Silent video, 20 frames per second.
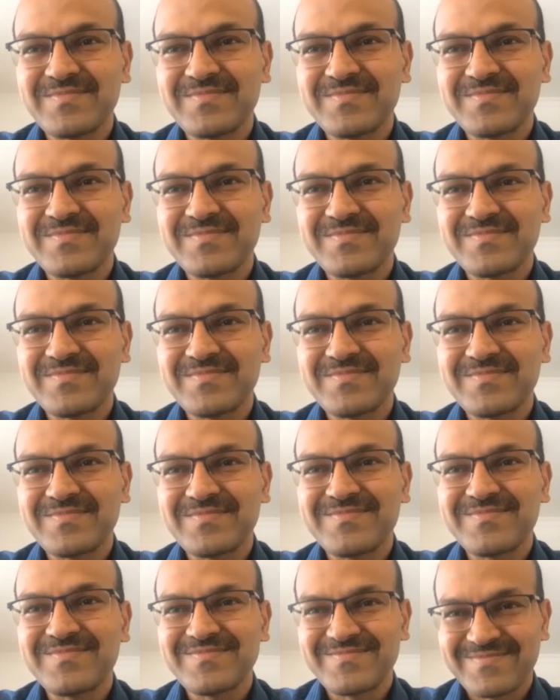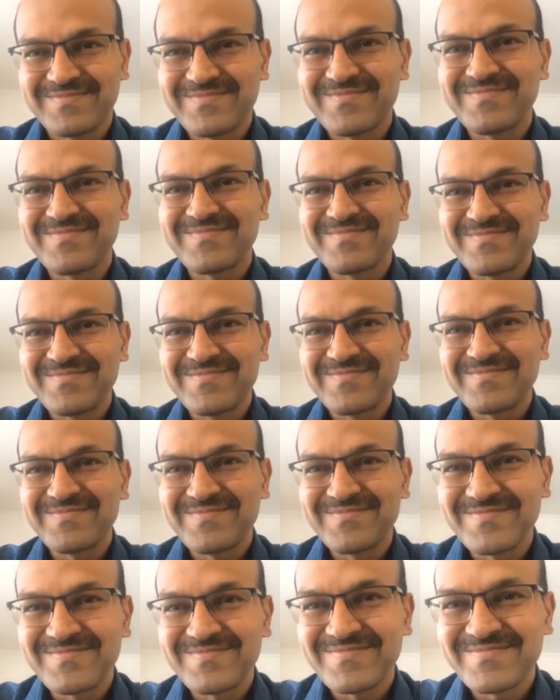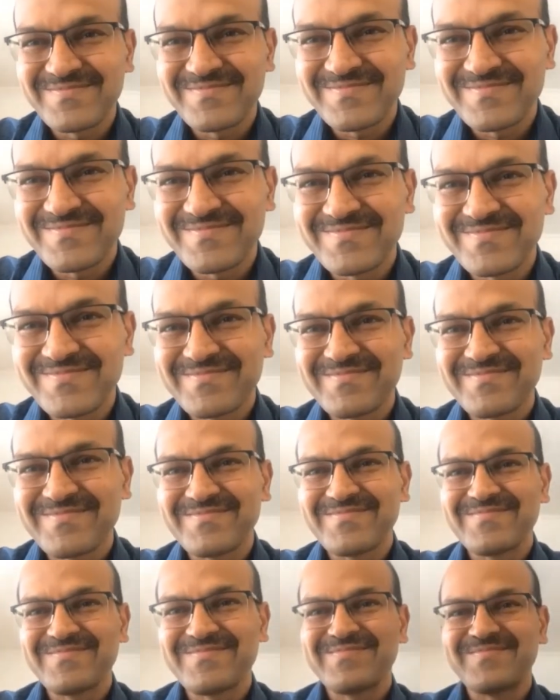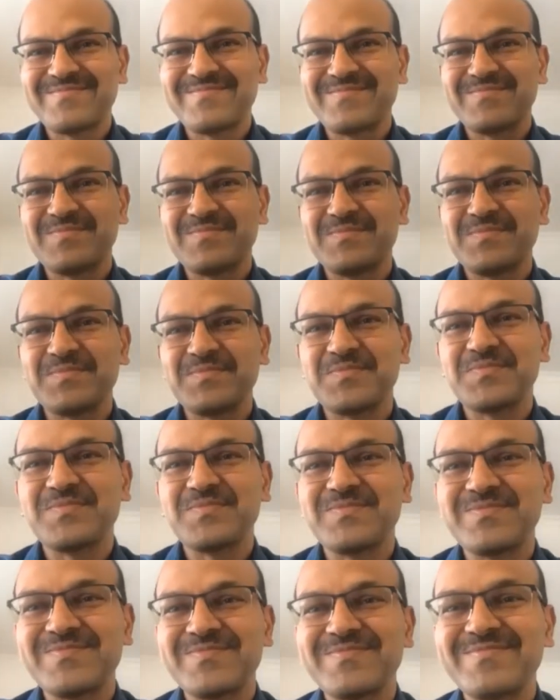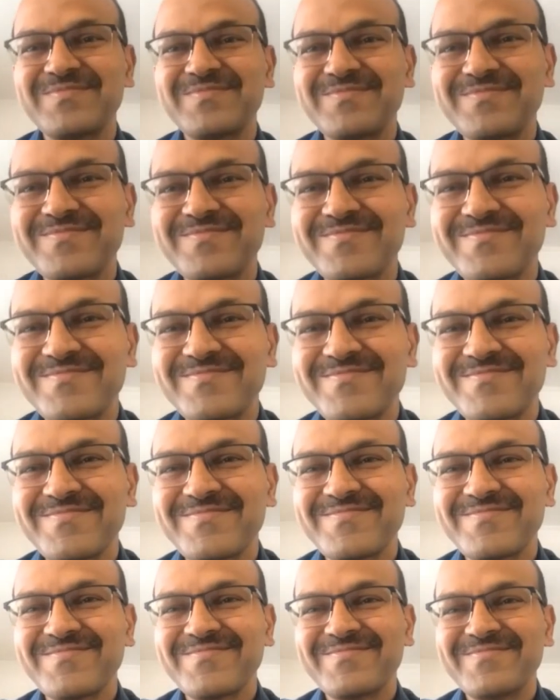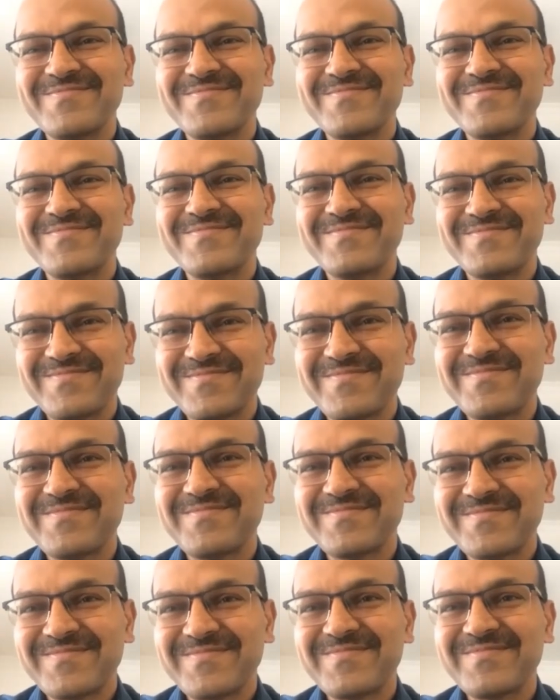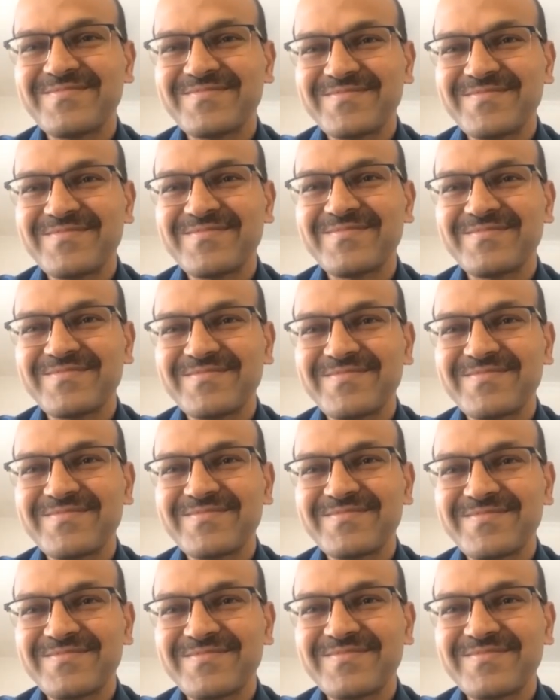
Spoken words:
(silent)